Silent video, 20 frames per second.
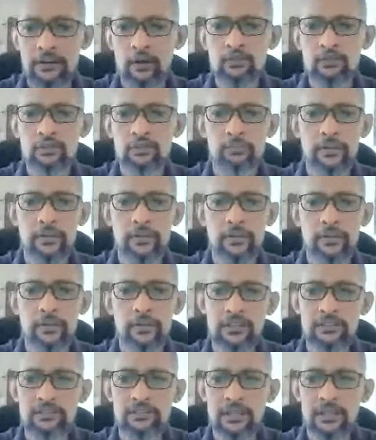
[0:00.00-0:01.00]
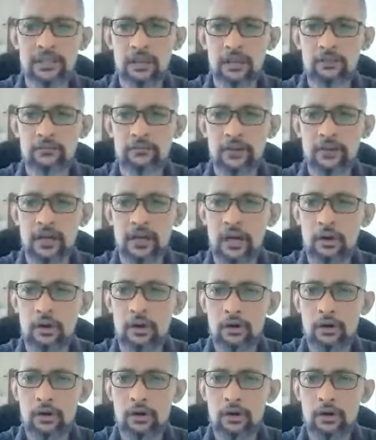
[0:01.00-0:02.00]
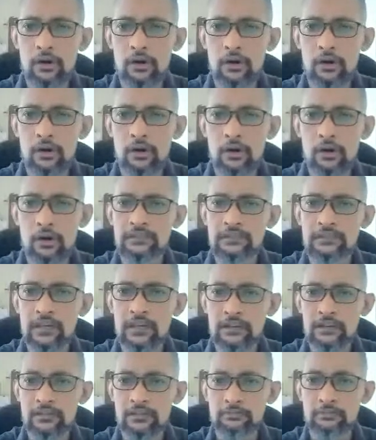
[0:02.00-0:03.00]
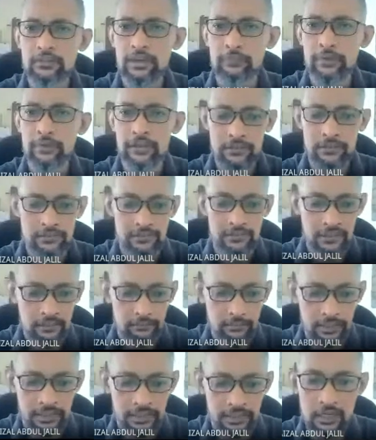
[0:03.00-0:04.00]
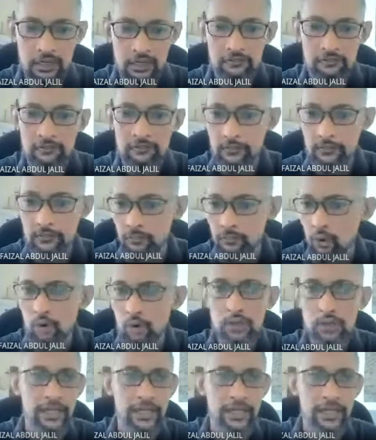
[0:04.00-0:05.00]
to make this kind of what we call that, this kind of subject matters a little bit kind of more like